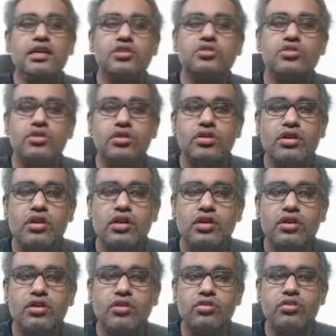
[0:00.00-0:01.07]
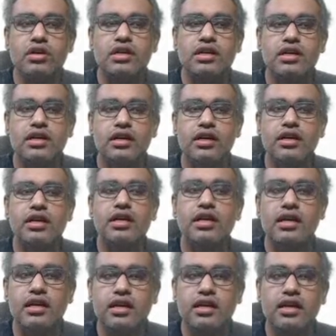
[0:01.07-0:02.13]
So root,
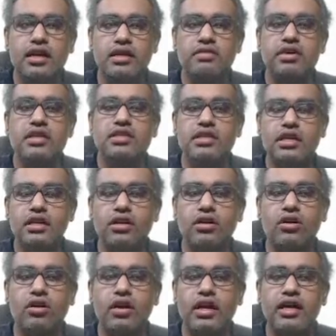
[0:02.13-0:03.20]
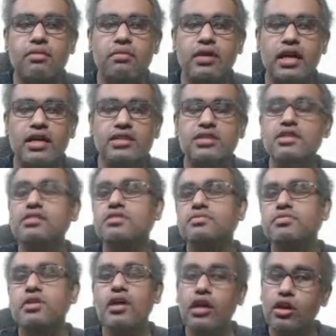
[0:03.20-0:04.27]
trunk, division, chord and branches.
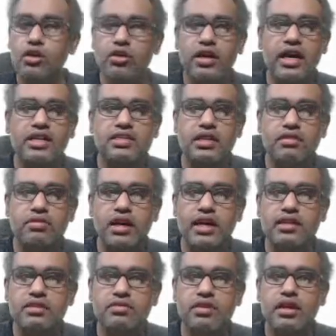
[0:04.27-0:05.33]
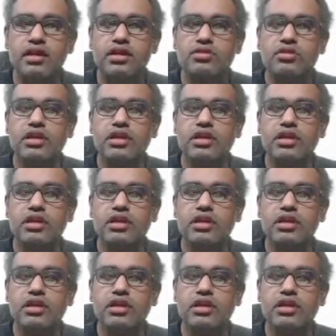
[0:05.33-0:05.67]
Location wise, we understood